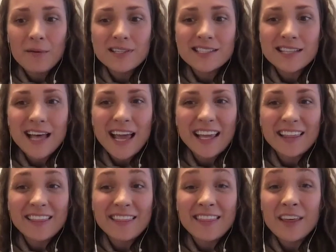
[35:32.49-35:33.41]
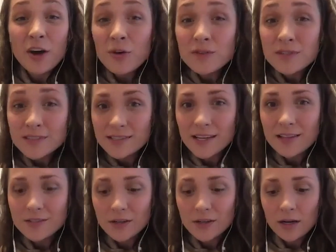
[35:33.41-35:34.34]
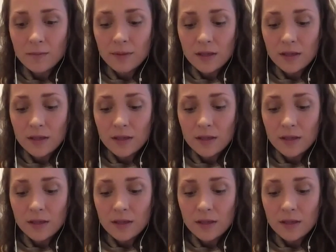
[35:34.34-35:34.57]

that I was like, those sins are going